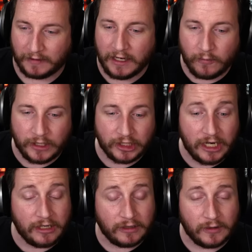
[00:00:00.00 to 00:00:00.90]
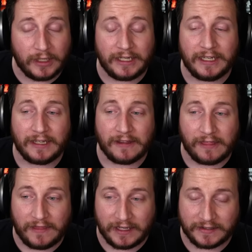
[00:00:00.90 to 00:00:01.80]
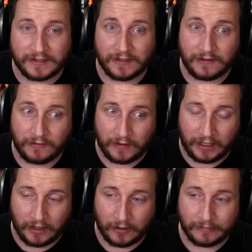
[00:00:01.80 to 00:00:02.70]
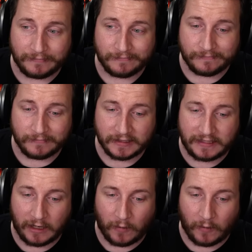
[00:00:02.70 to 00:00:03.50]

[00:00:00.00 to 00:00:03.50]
link, which included this video. Let's take a